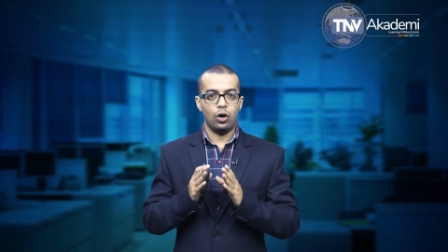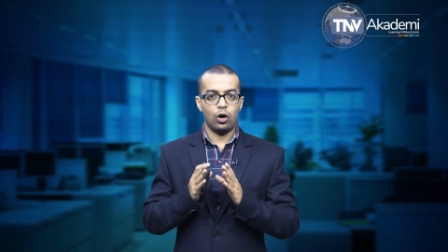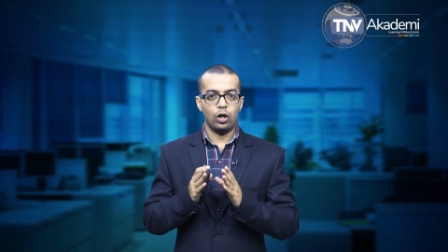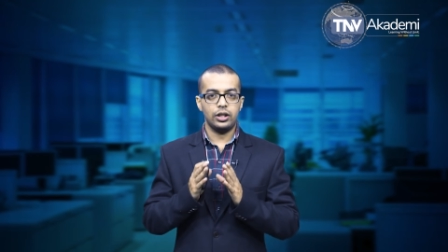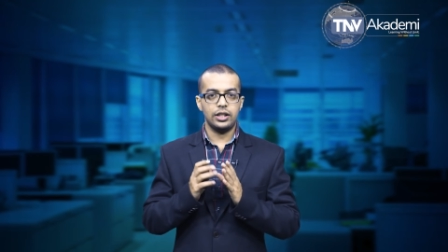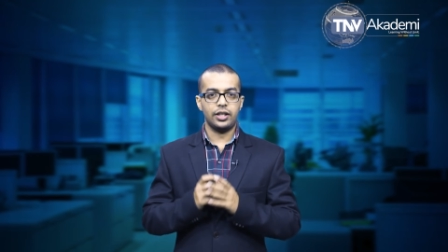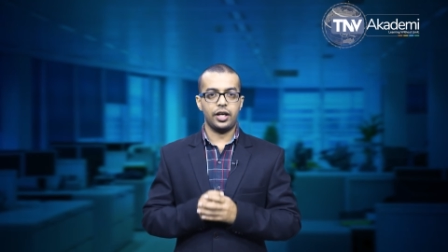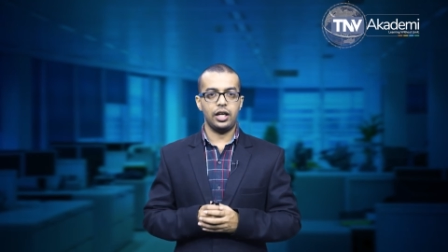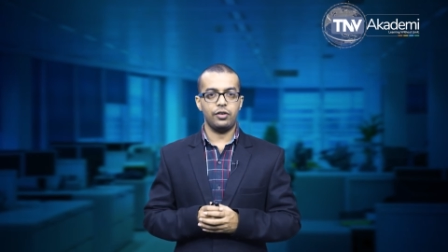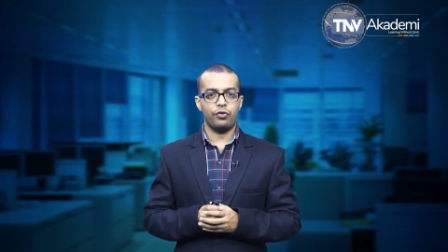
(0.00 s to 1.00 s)
on the
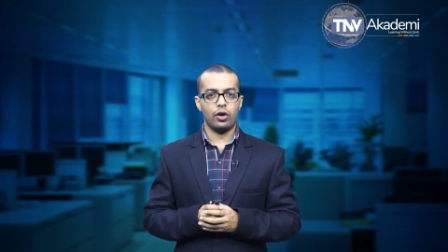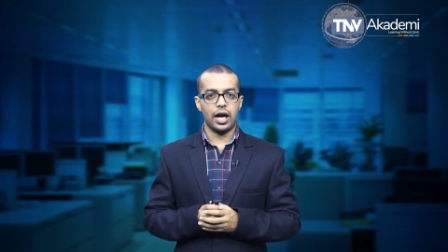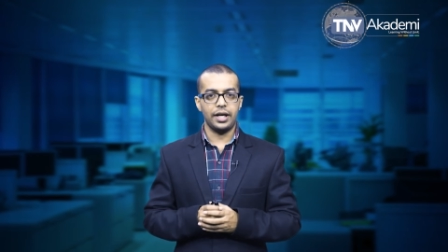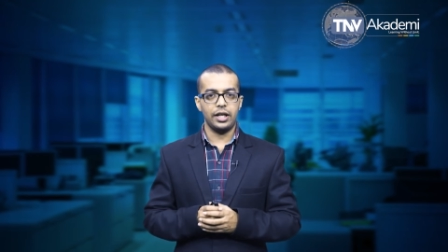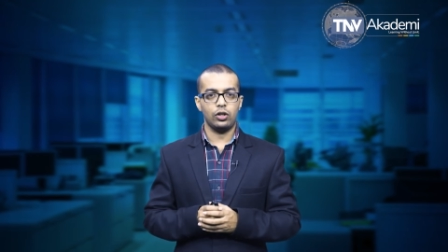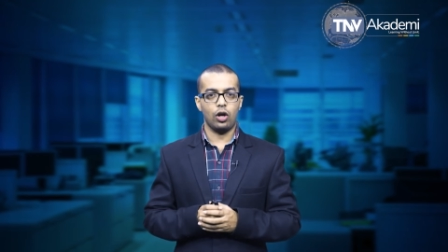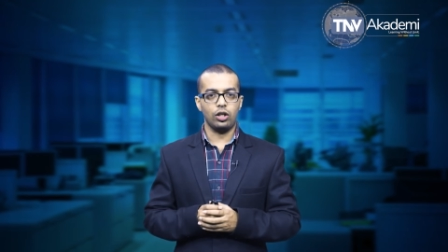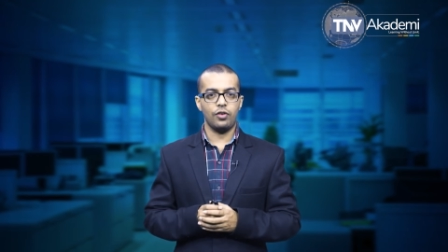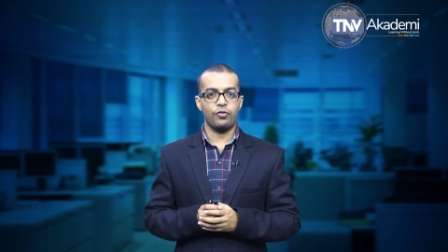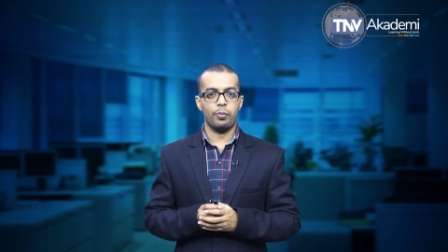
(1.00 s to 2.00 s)
screen for writing
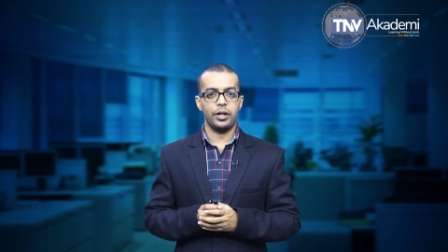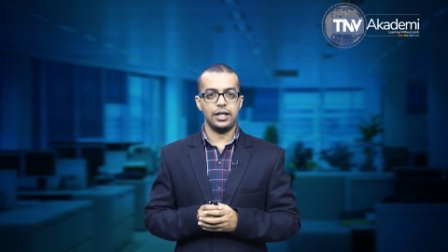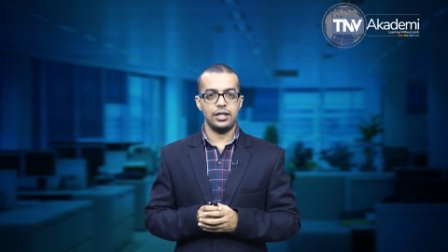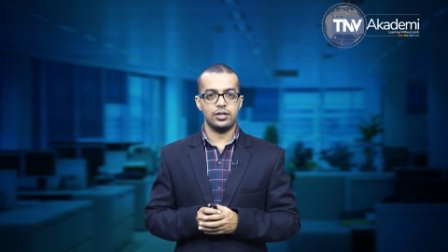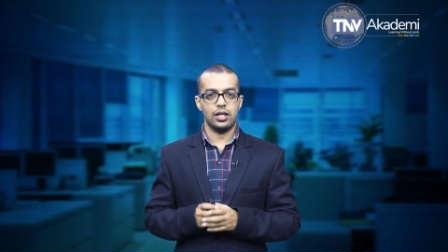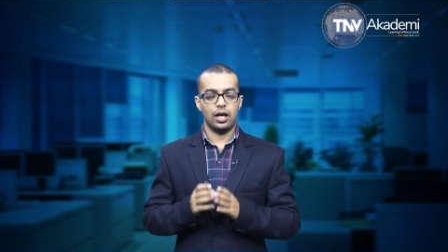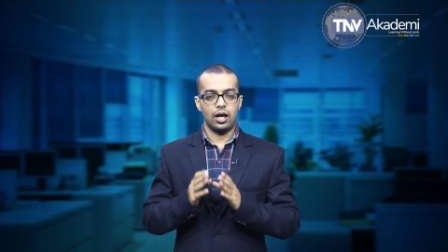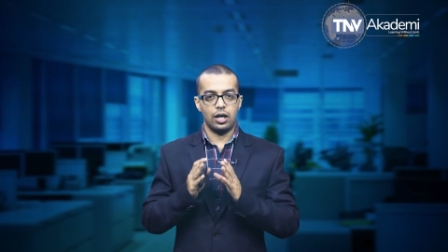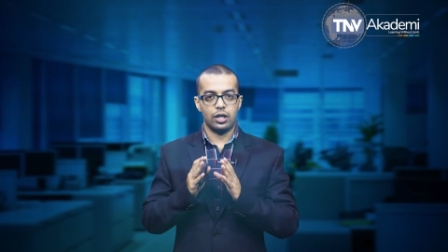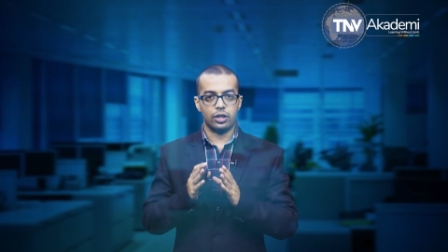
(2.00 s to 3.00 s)
nonconformities
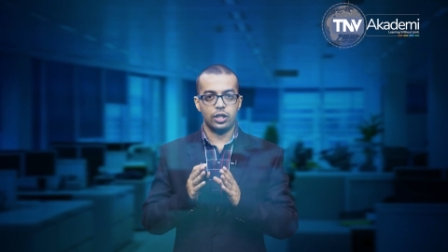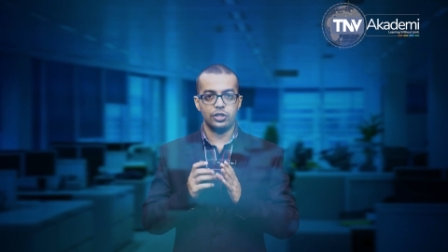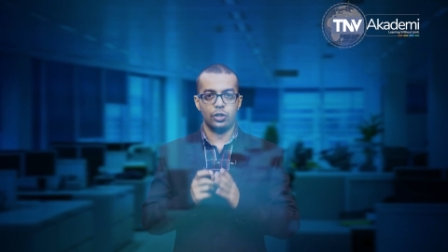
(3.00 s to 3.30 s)
under this